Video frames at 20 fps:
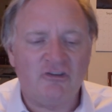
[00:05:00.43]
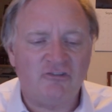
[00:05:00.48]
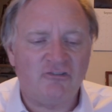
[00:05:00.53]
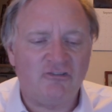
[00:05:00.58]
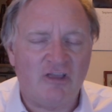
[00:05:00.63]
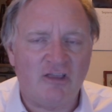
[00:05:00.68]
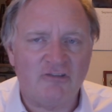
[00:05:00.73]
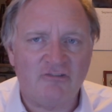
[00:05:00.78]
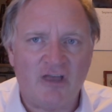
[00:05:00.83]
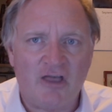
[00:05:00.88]

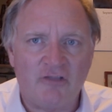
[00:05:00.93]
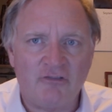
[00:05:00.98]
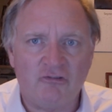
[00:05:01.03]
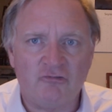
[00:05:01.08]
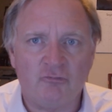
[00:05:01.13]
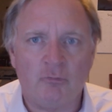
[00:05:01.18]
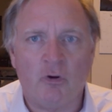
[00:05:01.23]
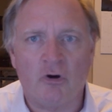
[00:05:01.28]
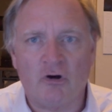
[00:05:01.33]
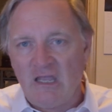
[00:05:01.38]
sense how
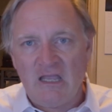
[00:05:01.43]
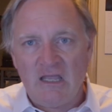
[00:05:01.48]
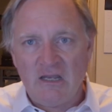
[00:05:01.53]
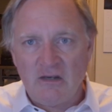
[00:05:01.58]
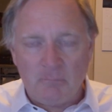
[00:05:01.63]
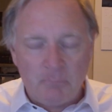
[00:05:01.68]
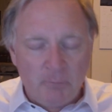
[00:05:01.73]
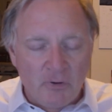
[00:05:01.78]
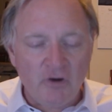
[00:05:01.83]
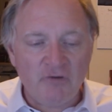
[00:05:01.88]
these work. In
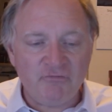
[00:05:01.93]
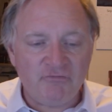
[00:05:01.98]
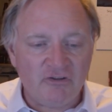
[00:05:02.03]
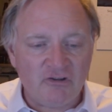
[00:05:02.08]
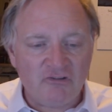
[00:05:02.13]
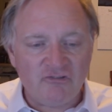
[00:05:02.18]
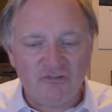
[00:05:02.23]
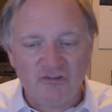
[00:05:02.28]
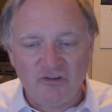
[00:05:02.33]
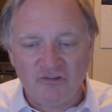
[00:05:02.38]
a
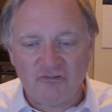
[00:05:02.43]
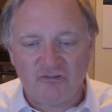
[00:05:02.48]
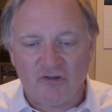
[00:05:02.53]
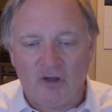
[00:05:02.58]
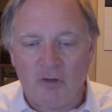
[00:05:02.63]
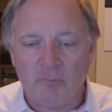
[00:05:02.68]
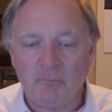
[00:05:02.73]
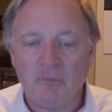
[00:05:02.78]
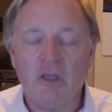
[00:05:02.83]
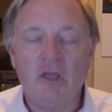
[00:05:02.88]
perfect
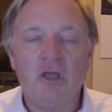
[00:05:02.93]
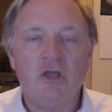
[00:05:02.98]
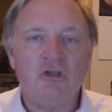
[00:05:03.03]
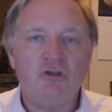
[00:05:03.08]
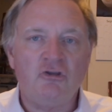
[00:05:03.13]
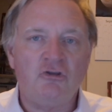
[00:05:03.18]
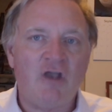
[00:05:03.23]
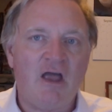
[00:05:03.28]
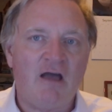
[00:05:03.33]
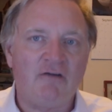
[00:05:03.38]
system,
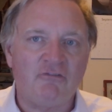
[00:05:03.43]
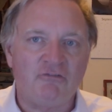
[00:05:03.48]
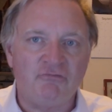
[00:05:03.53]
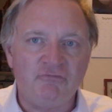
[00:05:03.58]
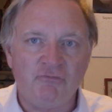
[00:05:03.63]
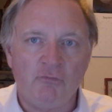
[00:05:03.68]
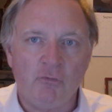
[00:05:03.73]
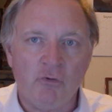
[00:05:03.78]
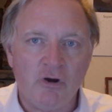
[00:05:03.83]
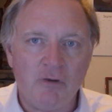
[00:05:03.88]
you'd have a
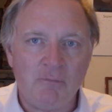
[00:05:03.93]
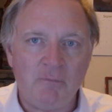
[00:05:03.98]
foreign